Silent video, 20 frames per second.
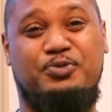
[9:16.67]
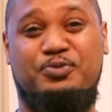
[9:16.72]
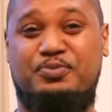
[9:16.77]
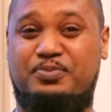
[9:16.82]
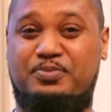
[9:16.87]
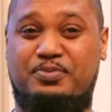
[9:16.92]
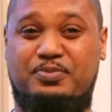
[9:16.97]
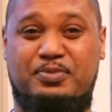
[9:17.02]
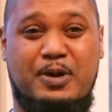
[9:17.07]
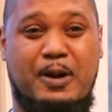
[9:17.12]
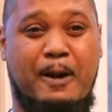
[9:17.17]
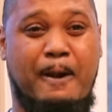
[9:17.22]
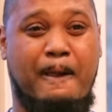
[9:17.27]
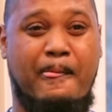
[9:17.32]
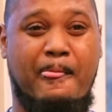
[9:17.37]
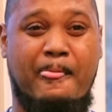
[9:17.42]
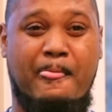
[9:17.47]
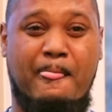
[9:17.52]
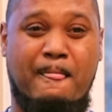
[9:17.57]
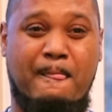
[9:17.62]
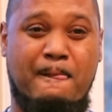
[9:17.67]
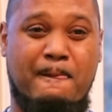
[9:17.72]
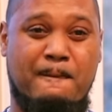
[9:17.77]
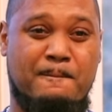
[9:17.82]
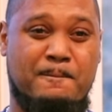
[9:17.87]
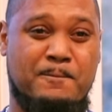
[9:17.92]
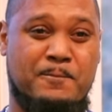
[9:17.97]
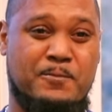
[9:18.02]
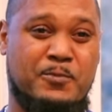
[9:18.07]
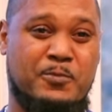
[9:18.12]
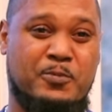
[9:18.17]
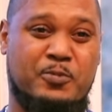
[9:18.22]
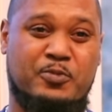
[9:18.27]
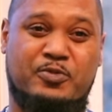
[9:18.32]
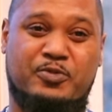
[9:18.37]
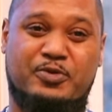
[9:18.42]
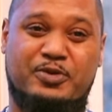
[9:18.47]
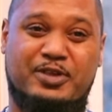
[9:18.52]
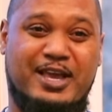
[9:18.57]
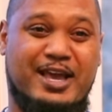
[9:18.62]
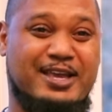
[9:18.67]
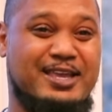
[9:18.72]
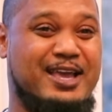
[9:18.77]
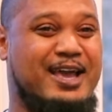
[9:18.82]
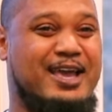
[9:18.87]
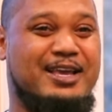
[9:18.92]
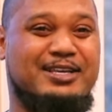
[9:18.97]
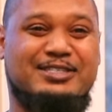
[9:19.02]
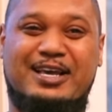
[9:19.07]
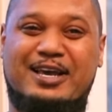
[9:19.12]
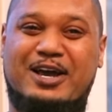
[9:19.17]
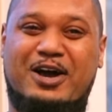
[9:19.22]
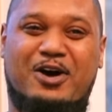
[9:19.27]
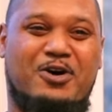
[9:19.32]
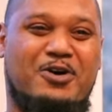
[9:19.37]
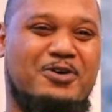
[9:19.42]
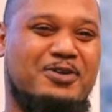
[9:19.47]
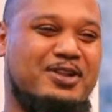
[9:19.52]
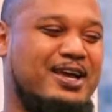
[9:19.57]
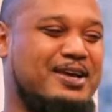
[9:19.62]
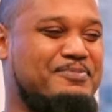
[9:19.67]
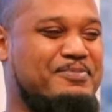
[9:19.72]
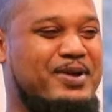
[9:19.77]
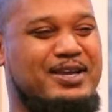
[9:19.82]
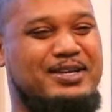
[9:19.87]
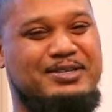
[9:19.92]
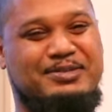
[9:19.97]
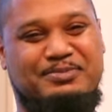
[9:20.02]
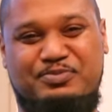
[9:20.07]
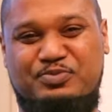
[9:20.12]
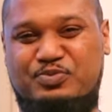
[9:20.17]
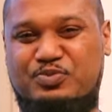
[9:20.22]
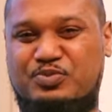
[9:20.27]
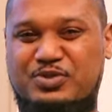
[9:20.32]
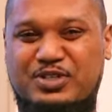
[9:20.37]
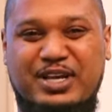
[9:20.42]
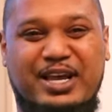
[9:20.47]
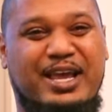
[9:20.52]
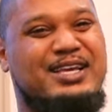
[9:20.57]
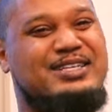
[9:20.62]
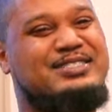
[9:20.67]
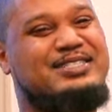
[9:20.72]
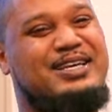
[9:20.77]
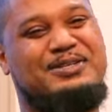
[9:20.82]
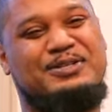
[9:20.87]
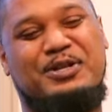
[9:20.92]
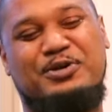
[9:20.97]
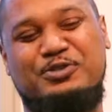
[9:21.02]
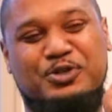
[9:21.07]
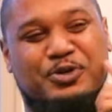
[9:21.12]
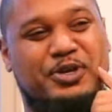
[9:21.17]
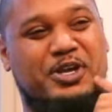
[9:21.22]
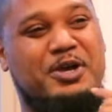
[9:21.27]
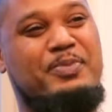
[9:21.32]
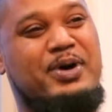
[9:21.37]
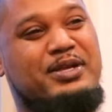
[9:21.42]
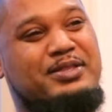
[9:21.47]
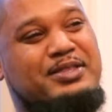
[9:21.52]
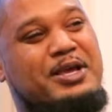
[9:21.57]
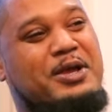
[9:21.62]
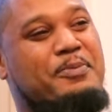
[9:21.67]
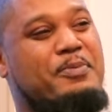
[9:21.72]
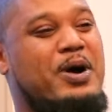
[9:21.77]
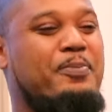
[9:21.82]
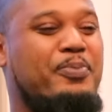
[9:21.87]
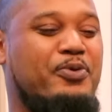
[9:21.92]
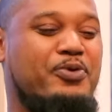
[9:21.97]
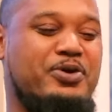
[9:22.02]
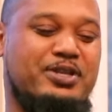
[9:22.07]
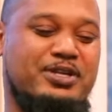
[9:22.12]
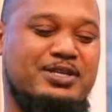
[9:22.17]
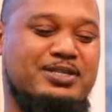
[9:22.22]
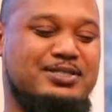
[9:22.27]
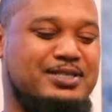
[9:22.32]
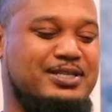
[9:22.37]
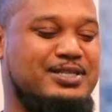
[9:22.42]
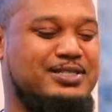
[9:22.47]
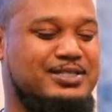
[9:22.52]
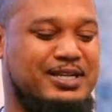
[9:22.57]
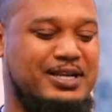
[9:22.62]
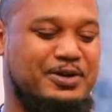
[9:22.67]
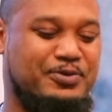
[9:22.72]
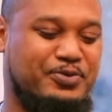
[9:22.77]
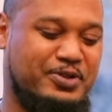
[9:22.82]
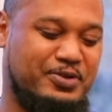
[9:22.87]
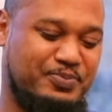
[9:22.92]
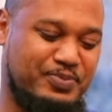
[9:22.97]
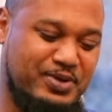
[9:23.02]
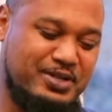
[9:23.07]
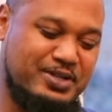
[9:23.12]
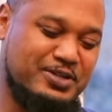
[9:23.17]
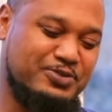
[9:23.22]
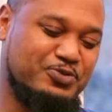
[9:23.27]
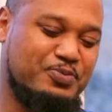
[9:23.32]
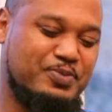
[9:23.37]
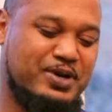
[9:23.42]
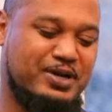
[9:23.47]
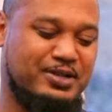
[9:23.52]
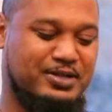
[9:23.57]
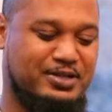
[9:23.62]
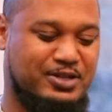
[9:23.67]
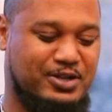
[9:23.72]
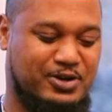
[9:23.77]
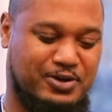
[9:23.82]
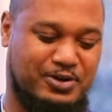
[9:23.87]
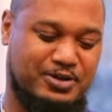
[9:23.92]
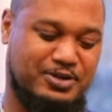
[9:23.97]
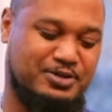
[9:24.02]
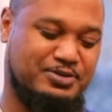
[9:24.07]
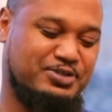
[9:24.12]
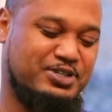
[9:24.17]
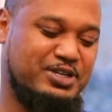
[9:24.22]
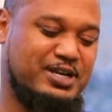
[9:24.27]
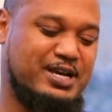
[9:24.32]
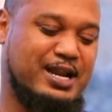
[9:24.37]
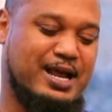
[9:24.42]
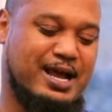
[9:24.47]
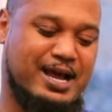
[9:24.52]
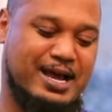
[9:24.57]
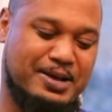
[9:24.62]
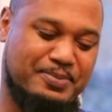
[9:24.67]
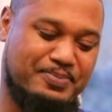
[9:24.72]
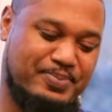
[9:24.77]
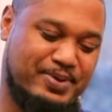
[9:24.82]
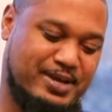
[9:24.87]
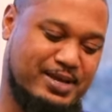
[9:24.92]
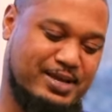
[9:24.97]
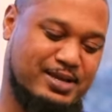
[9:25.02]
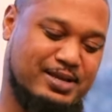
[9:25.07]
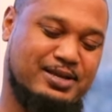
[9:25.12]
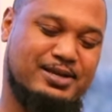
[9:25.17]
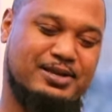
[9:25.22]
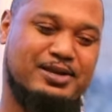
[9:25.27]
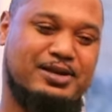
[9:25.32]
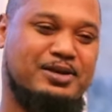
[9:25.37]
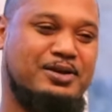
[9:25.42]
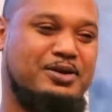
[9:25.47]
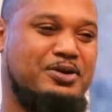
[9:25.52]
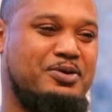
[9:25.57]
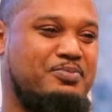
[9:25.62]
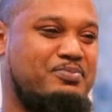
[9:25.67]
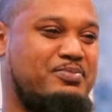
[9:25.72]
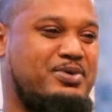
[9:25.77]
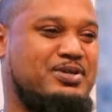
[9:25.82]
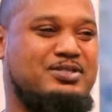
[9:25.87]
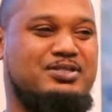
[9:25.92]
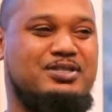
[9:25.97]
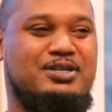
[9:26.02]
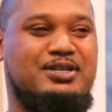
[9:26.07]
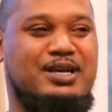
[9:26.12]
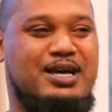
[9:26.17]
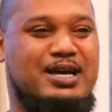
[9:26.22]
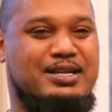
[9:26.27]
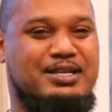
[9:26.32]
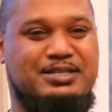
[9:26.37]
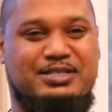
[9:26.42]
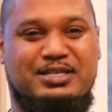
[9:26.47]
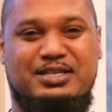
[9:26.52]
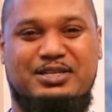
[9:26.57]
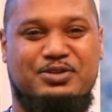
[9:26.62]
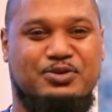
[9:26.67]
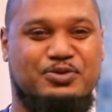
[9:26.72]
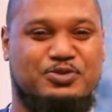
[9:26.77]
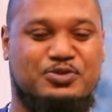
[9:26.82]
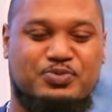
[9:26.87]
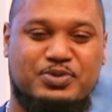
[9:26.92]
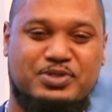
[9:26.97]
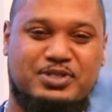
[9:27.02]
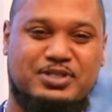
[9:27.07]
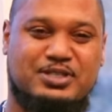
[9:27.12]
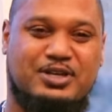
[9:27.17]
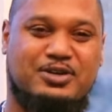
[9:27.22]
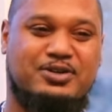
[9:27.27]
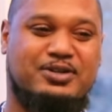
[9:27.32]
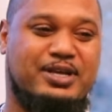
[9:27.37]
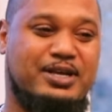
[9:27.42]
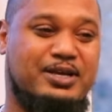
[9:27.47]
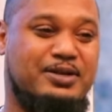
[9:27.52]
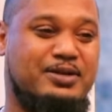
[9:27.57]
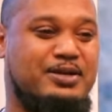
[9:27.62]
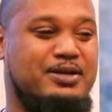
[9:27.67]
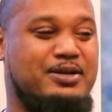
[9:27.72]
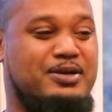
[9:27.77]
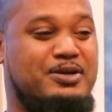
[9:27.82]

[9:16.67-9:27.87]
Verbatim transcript: So what they look at Roblox. Yeah, yeah, exactly. All that. I man. don't even know the. Yeah, exactly. No, so here my thing. My point is this, and I really mean it. With my little daughter, she got an iPad. My son got Nintendo Switches, all that.